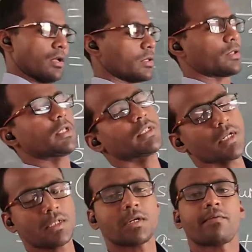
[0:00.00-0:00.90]
so these
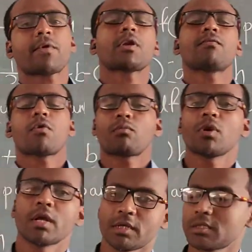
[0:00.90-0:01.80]
are the different
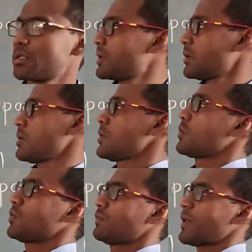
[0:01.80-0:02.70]
formulas
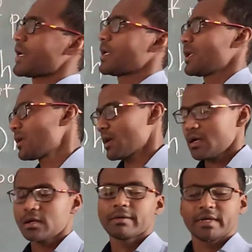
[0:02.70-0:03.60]
to find
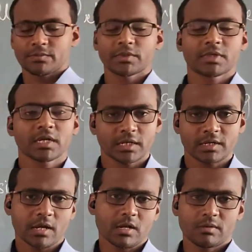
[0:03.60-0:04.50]
area, especially
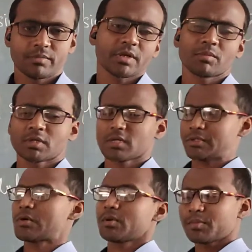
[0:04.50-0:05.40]
area. Perimeter
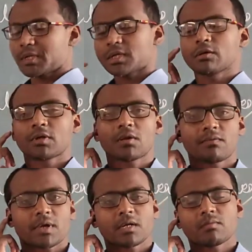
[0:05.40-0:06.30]
is not a big deal, you
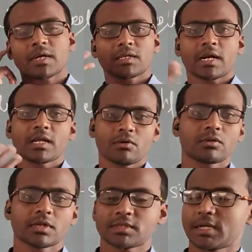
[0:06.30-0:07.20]
can find by adding
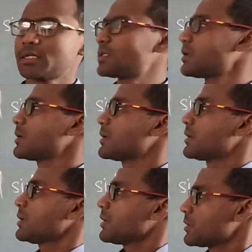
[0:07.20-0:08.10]
on the sides.
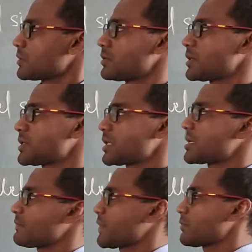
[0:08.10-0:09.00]
So these are
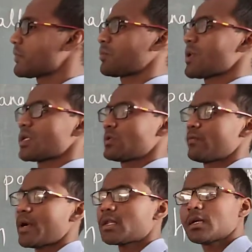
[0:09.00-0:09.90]
the different formulas to
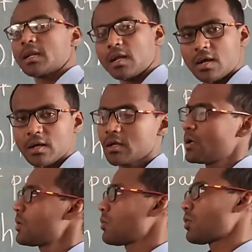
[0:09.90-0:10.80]
find the area
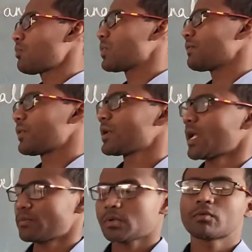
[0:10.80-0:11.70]
of different
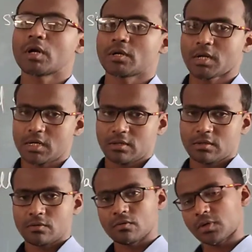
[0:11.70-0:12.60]
types of quadrilateral.
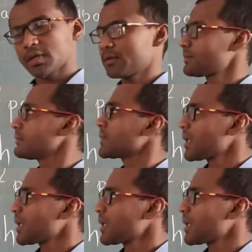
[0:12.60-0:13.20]
Okay,